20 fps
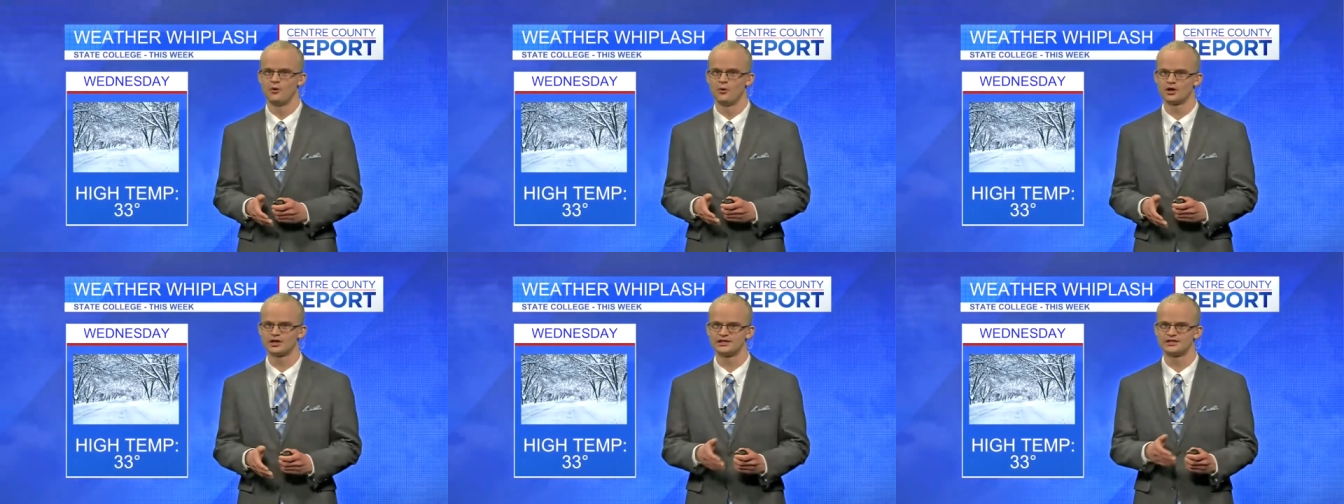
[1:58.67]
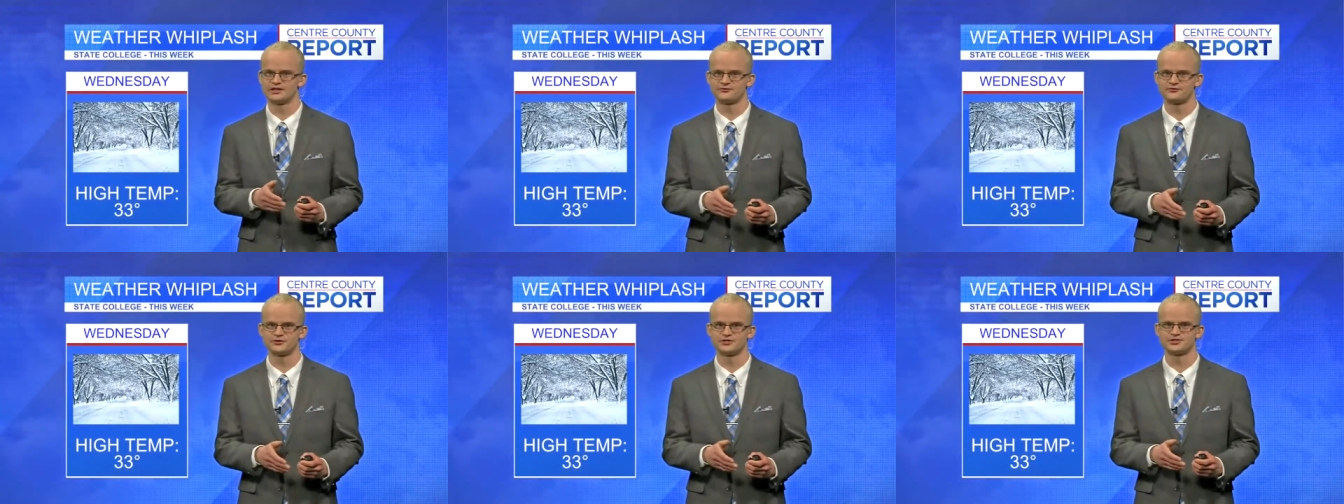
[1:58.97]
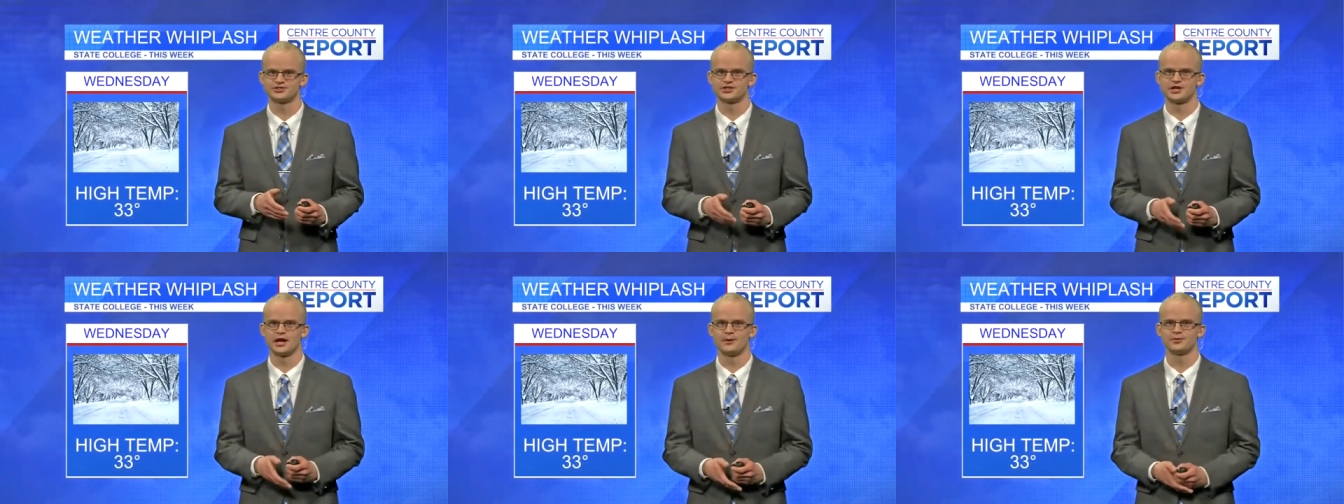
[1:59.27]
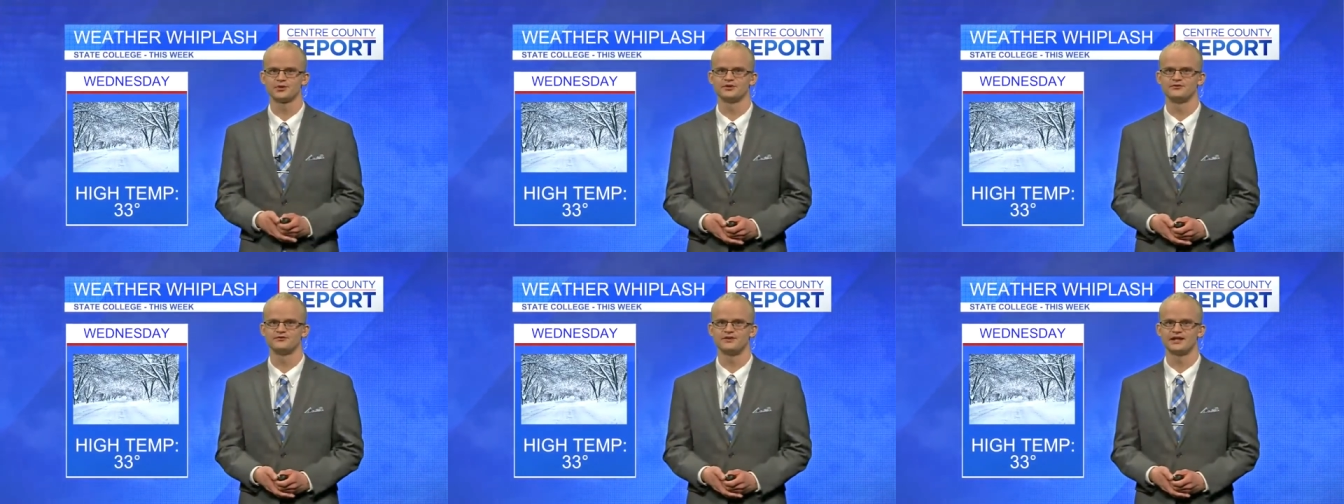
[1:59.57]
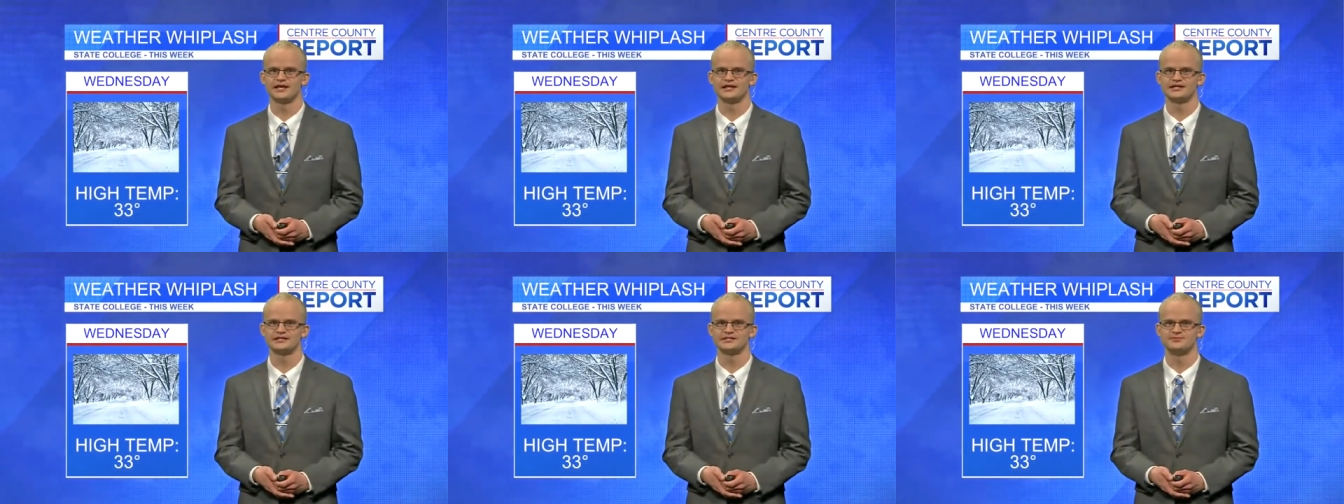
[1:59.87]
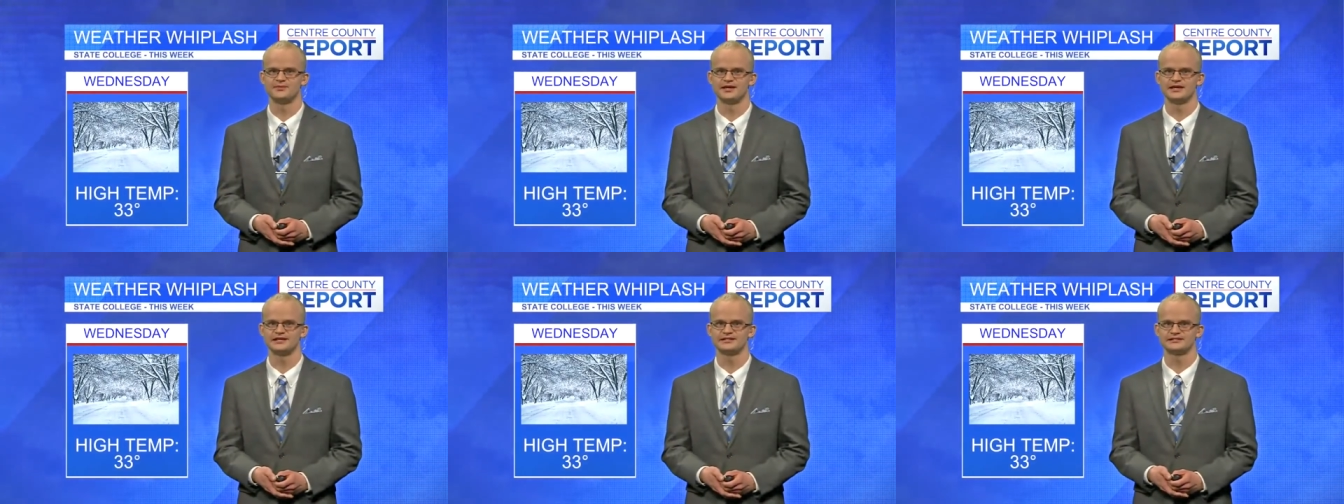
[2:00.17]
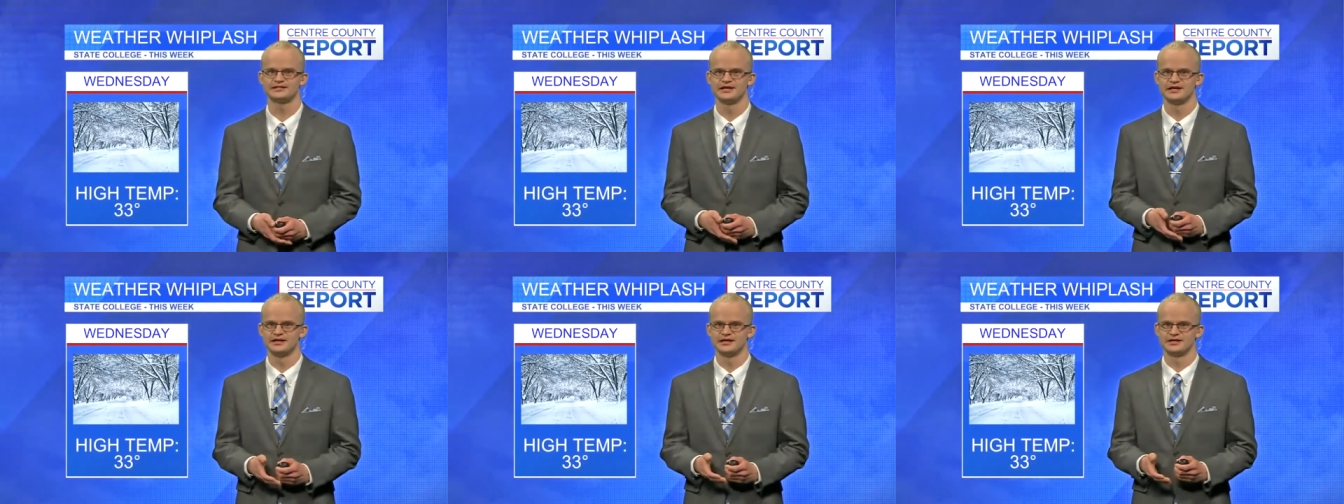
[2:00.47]
what a difference a couple of days
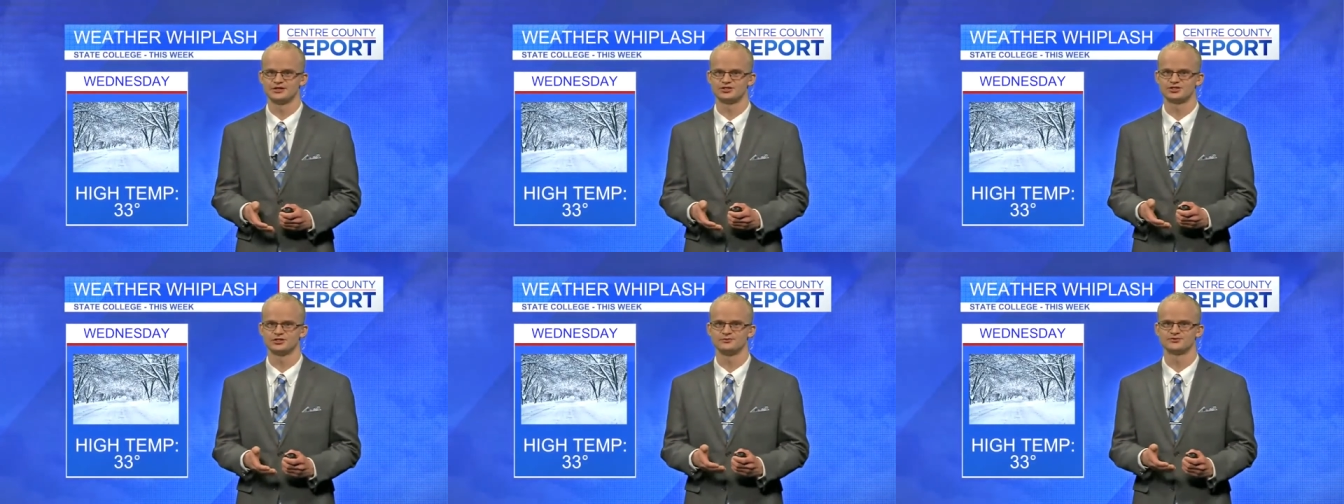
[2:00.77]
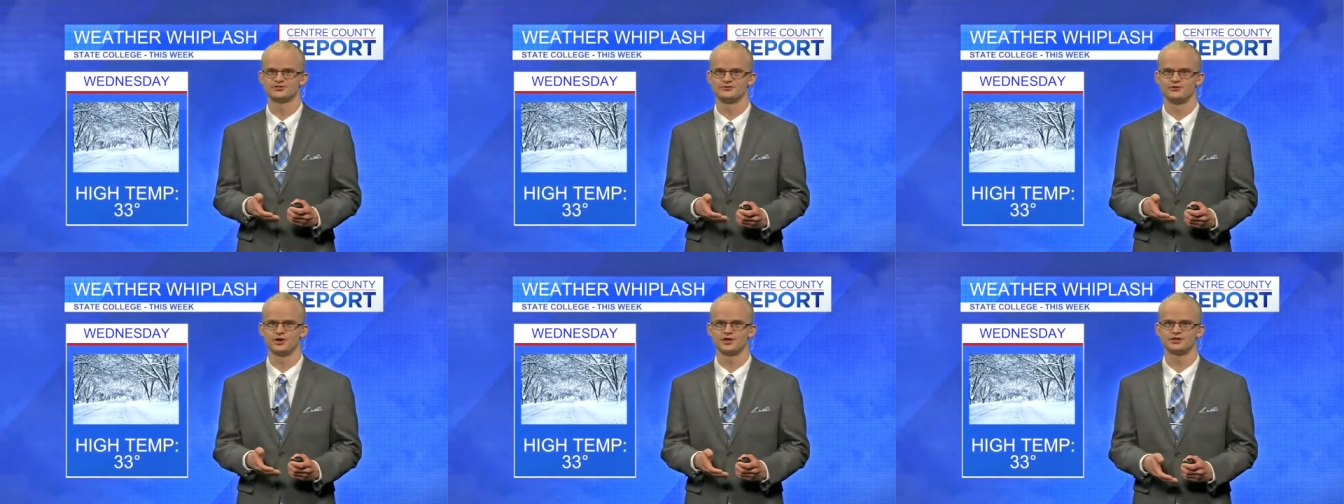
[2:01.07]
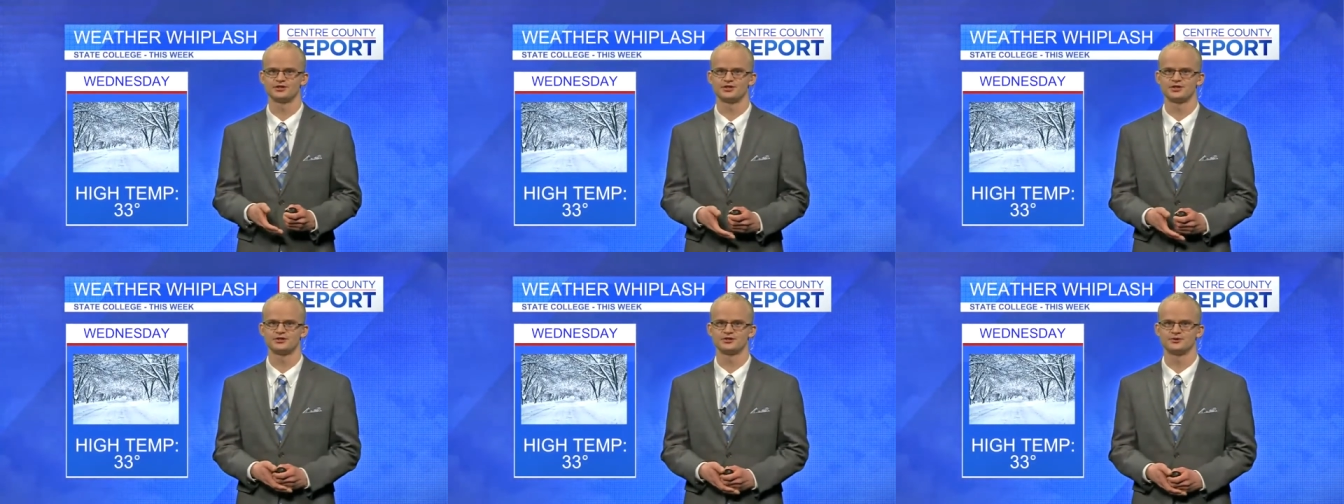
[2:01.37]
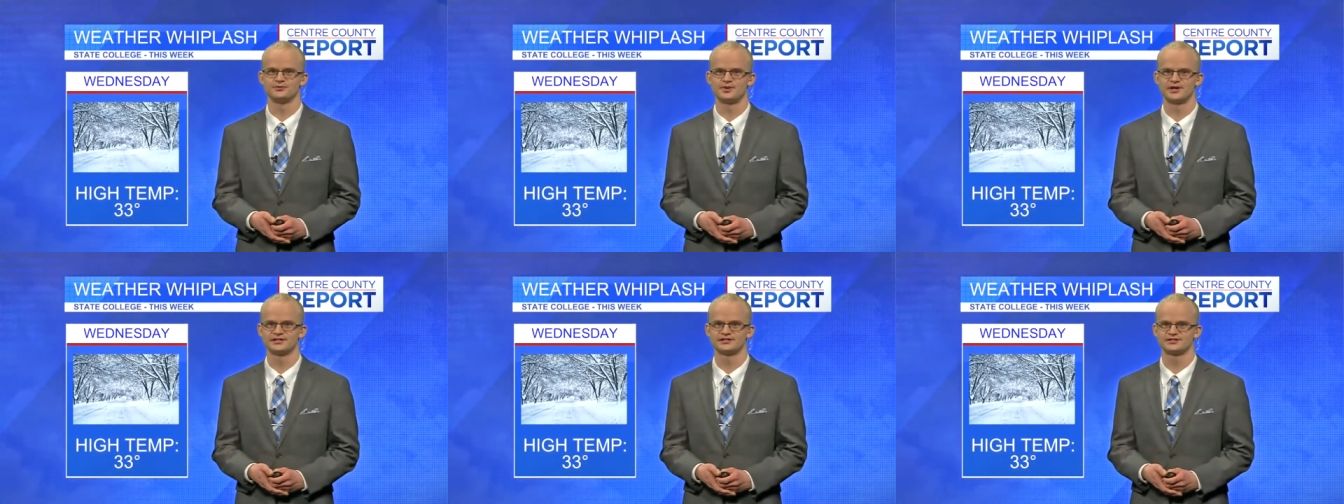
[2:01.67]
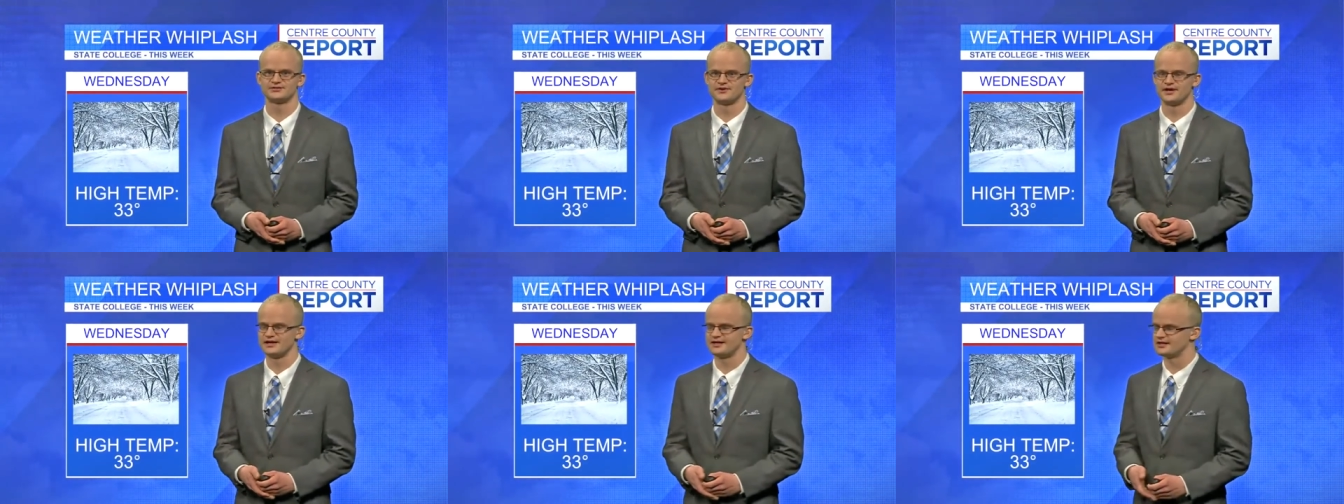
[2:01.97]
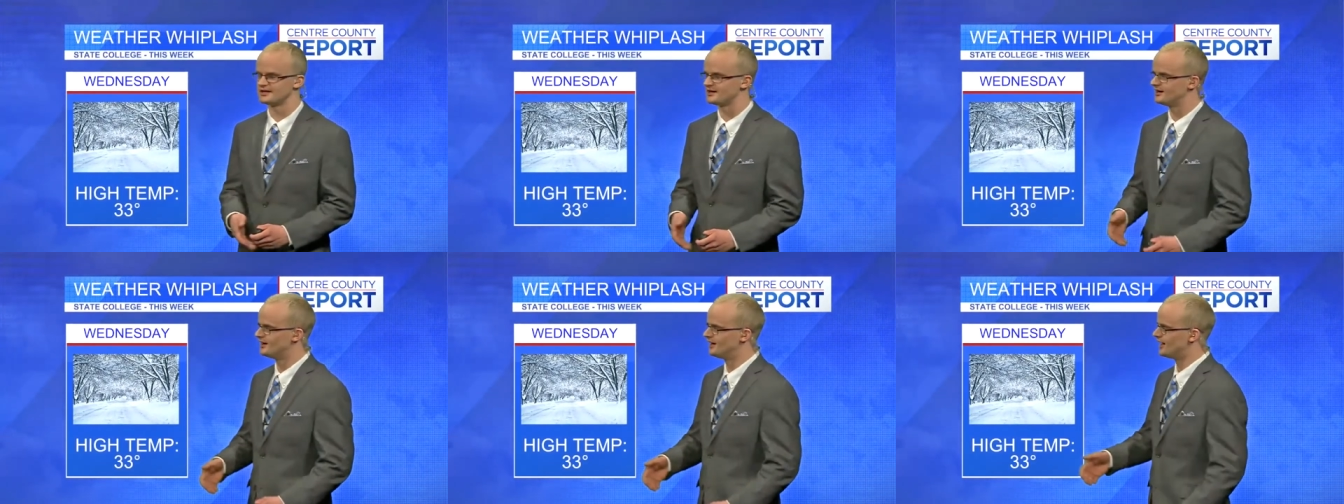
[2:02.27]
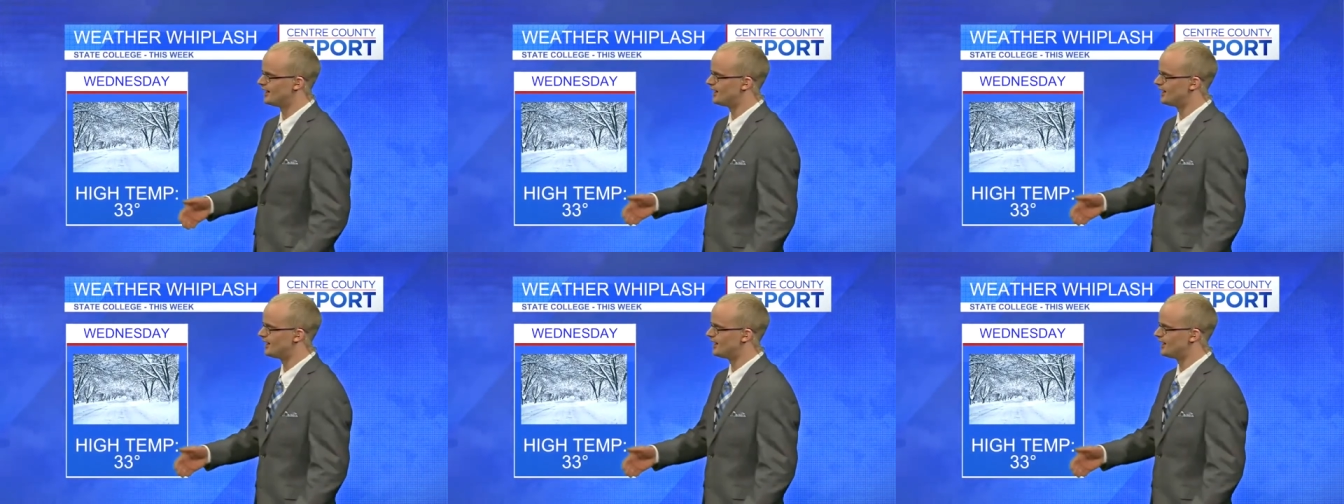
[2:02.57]
makes in terms of weather here in Pennsylvania.